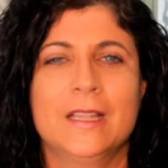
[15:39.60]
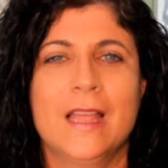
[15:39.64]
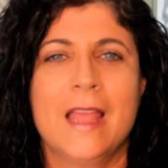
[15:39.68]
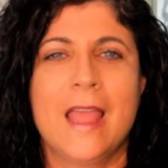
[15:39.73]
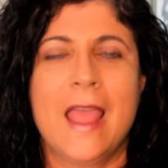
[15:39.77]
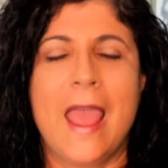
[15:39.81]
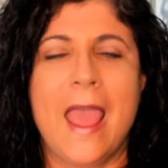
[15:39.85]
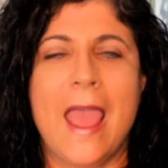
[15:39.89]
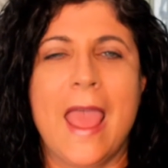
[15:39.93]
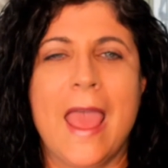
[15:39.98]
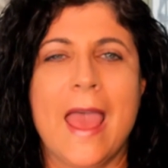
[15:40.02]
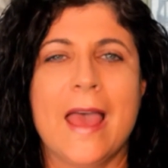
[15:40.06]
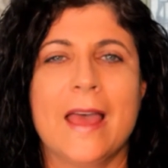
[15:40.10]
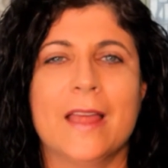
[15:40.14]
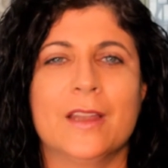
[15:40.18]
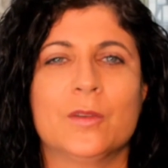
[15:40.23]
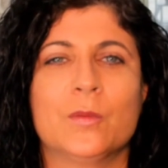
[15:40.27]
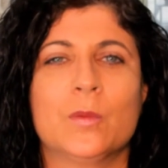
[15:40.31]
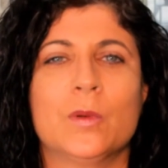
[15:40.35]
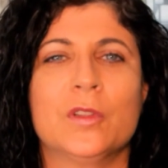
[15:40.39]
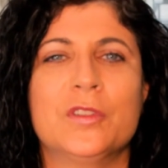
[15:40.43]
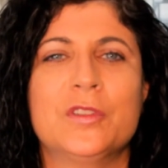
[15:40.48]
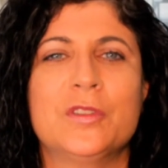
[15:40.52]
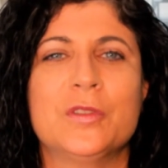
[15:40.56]
And
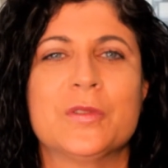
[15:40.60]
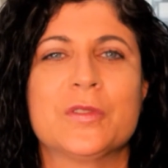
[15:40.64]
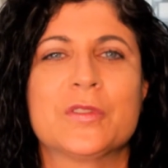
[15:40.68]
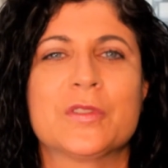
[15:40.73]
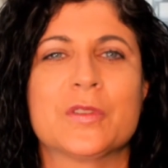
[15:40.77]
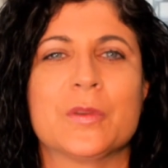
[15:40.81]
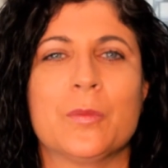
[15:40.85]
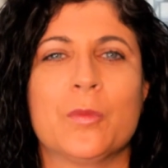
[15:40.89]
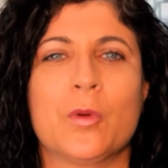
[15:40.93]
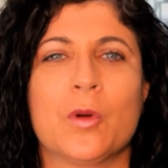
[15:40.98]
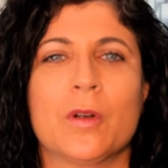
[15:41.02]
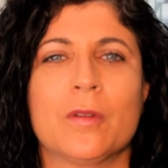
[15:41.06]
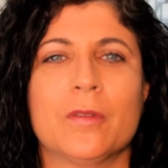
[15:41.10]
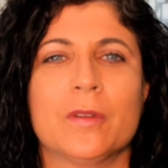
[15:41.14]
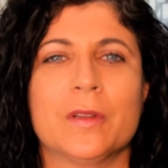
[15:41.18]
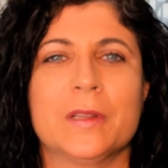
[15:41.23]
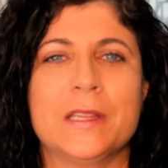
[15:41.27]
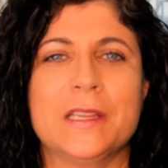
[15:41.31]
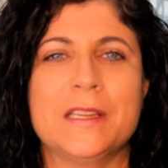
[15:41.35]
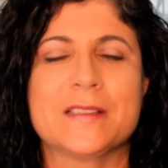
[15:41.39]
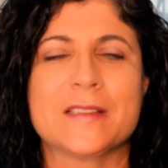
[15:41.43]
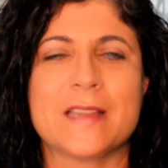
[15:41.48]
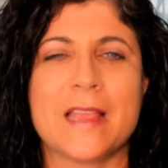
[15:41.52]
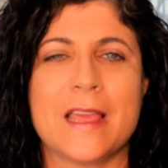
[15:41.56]
we'll do some more
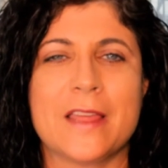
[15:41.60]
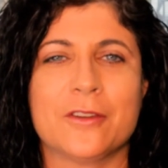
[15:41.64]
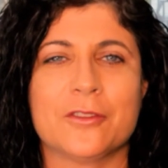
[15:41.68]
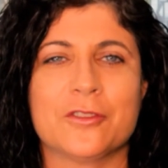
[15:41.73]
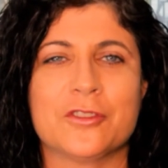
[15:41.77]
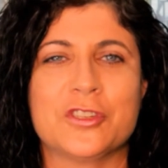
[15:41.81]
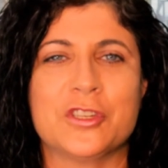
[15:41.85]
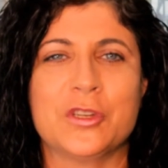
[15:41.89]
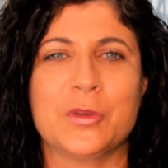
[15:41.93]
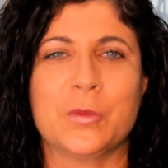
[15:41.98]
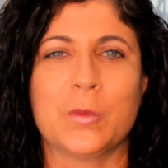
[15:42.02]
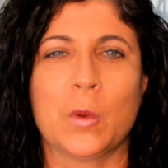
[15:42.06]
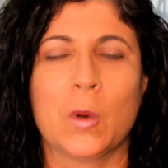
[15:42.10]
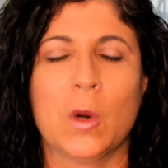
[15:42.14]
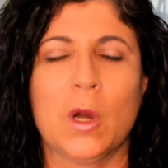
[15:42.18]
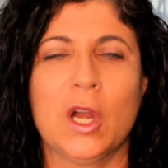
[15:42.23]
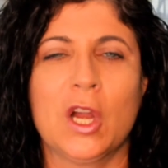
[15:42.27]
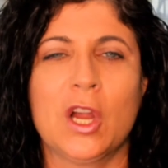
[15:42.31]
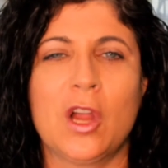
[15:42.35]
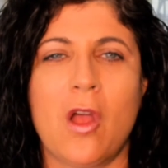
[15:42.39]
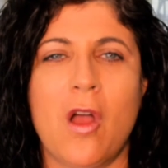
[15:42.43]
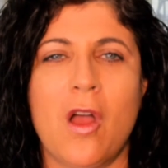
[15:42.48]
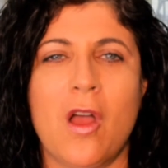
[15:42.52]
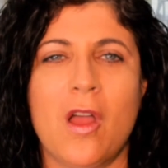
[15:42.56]
release energy
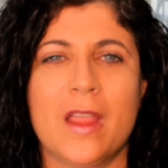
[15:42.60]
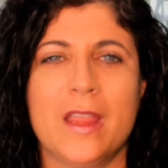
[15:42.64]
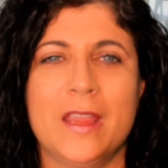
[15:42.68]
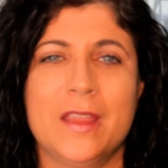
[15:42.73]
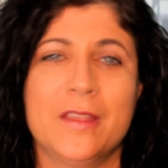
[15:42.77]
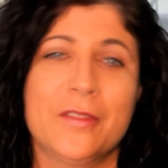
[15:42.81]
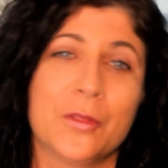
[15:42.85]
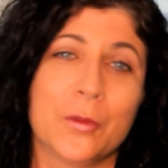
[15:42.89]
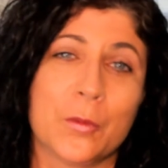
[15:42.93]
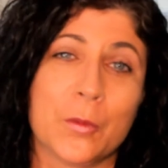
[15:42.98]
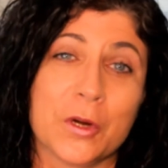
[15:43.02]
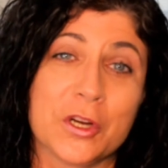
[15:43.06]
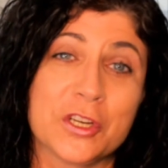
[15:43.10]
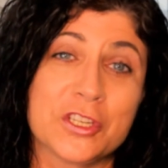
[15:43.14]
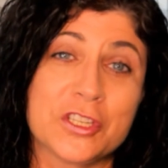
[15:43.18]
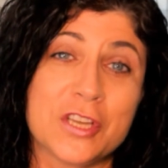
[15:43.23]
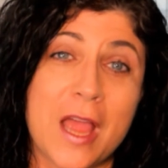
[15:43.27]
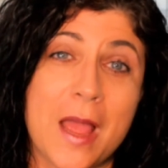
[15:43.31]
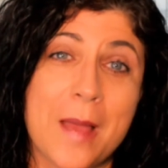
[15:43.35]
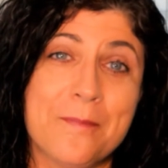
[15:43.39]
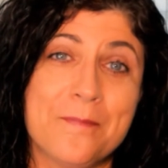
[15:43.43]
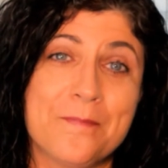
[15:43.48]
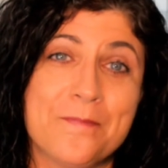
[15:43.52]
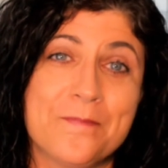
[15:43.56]
work in the
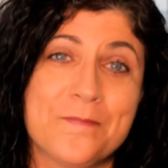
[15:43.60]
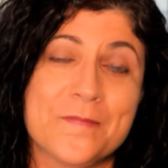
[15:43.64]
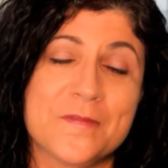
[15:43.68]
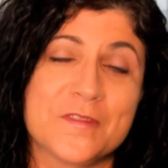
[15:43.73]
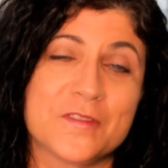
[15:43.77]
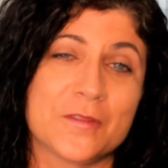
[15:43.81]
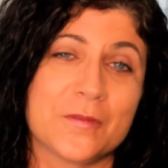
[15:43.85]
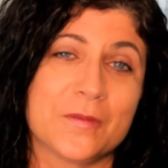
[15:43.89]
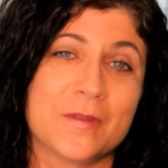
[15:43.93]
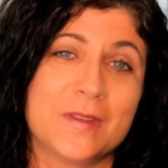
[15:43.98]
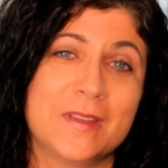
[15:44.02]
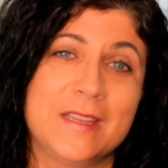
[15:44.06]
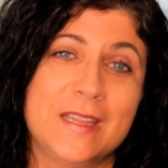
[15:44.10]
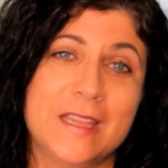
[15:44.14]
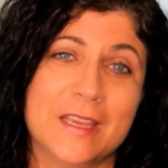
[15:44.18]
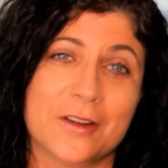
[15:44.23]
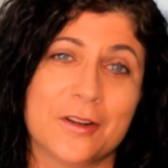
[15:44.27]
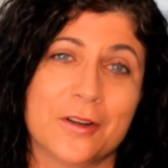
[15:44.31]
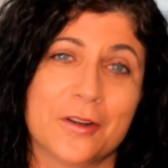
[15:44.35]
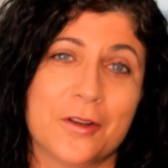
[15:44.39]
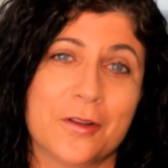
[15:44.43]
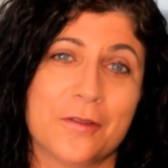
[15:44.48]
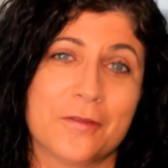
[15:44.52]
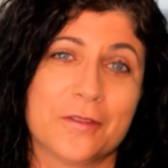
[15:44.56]
workshop. So get
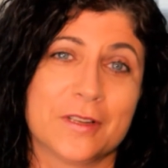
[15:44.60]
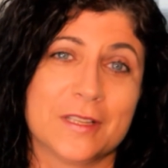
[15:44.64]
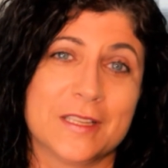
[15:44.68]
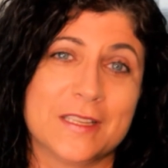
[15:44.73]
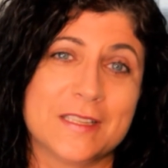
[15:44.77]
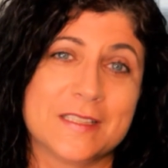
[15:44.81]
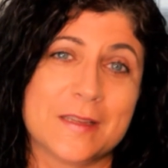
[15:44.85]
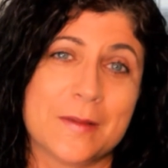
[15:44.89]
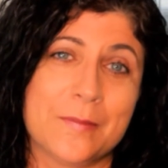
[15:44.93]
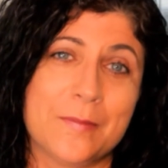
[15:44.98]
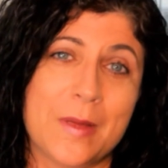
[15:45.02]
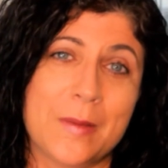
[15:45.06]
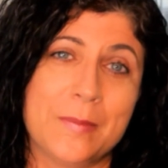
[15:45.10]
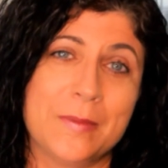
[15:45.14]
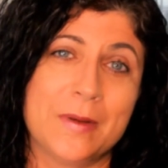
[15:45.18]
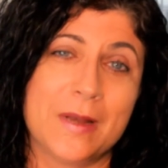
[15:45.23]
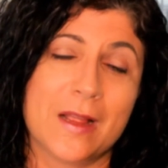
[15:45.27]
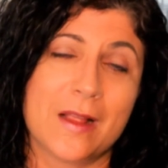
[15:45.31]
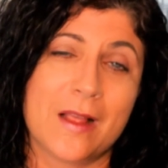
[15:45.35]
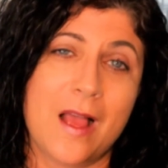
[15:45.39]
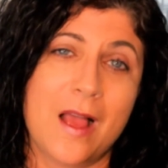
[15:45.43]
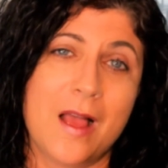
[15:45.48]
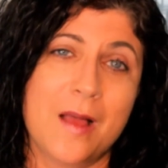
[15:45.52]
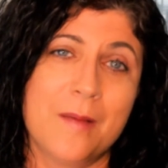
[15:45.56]
on over to
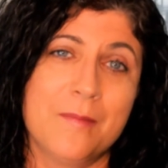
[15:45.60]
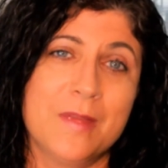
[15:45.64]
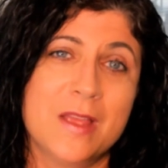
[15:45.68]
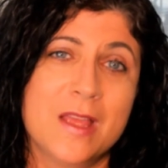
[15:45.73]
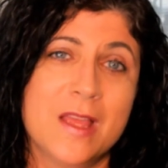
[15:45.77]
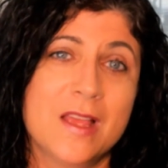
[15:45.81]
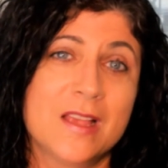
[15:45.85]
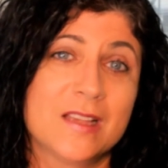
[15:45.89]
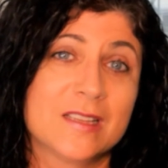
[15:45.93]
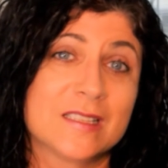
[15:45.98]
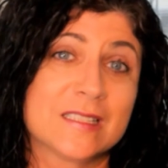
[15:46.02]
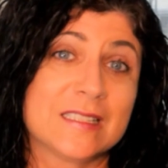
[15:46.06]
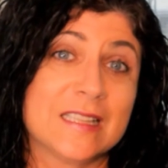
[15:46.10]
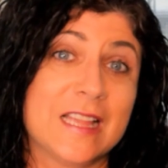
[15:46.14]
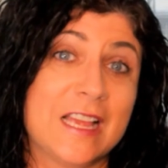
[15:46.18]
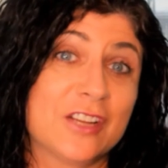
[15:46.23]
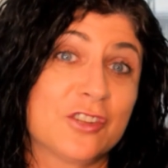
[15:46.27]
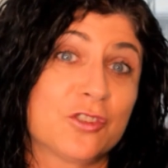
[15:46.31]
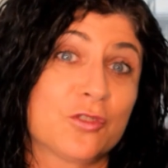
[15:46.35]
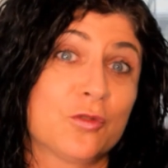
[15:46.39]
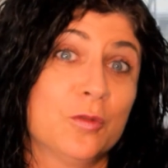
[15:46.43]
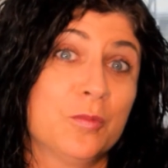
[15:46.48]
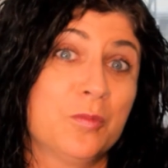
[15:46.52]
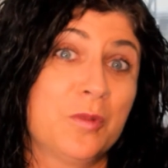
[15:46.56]

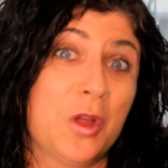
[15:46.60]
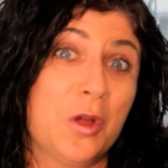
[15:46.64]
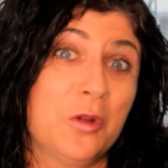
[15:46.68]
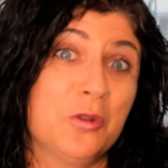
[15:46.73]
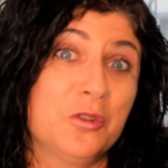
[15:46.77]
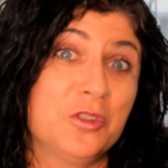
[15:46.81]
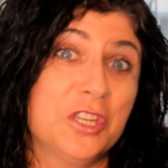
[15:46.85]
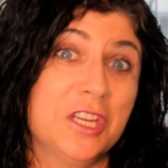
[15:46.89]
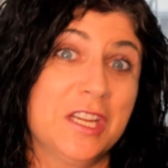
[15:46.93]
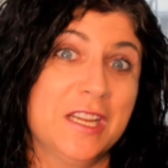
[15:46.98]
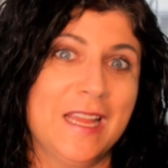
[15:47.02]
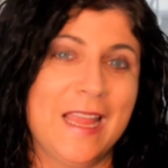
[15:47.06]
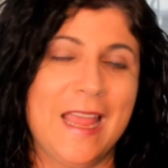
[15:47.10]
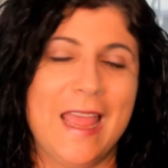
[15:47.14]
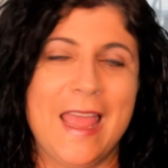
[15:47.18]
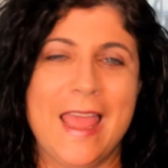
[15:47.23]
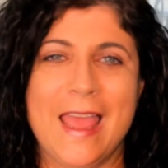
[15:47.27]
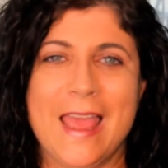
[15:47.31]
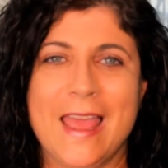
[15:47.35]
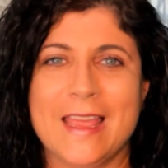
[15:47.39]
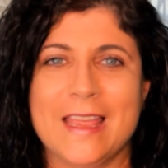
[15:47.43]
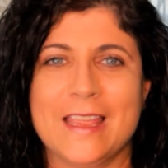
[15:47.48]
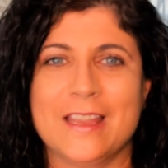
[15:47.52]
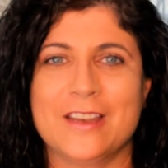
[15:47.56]
lisaandpepe.com/group coaching
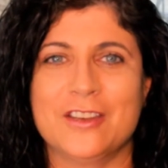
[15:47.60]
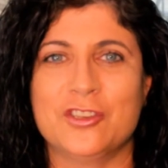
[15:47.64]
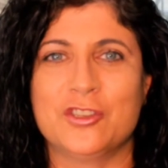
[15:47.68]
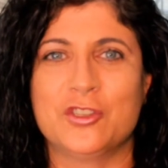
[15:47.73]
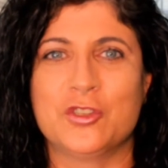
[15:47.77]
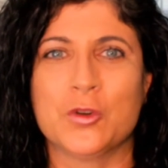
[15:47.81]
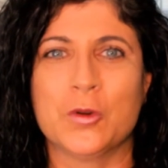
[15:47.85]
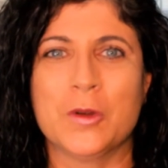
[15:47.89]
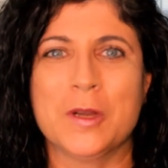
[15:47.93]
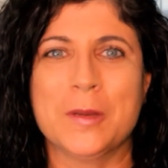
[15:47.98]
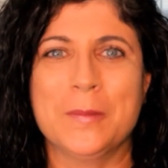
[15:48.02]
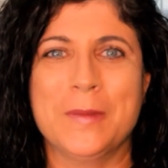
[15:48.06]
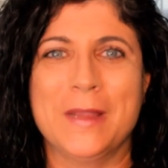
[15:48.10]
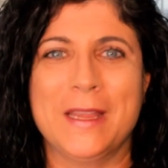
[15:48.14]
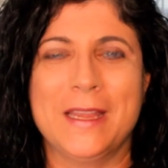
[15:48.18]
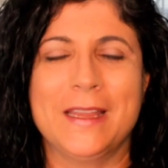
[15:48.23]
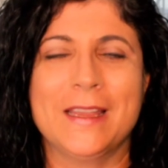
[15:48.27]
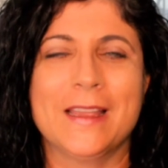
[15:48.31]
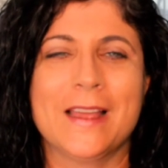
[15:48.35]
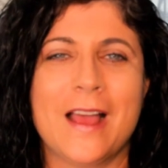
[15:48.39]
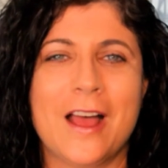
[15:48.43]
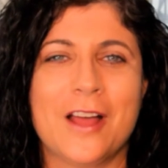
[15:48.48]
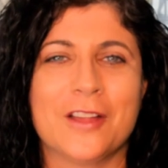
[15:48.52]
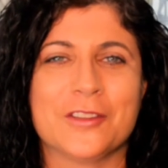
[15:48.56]
and join me.
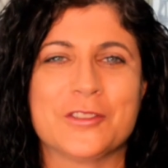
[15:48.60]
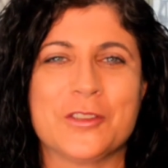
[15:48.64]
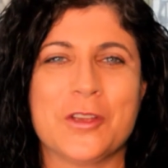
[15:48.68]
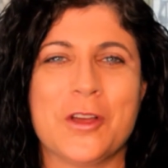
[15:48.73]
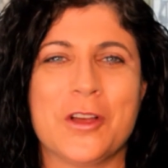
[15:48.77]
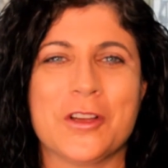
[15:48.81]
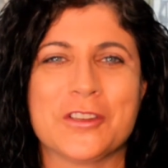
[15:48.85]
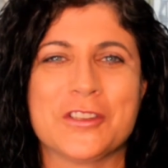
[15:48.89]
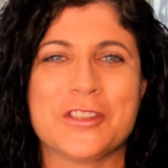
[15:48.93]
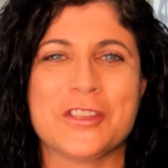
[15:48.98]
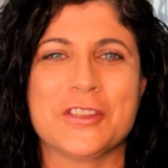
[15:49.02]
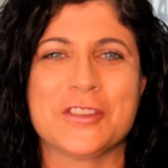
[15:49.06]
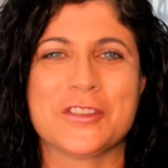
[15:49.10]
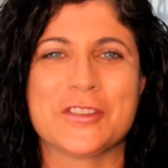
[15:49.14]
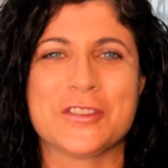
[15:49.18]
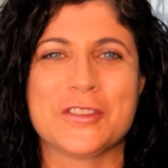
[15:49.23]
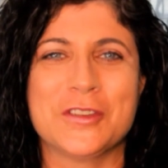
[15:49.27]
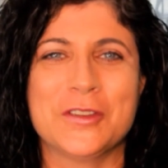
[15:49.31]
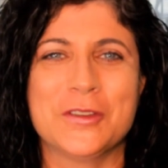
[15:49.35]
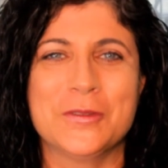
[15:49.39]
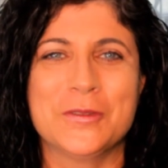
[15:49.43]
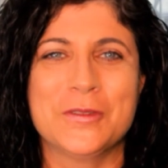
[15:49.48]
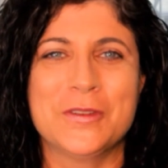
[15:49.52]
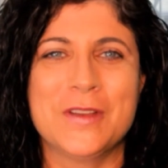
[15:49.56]
I'll talk to you
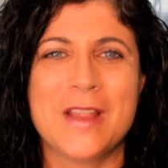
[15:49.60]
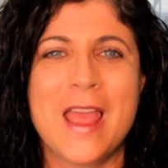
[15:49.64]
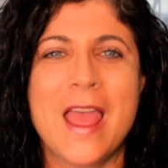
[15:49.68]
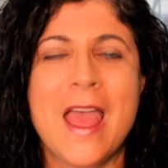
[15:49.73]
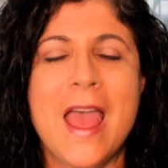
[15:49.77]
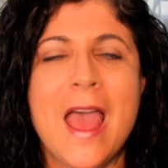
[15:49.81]
soon.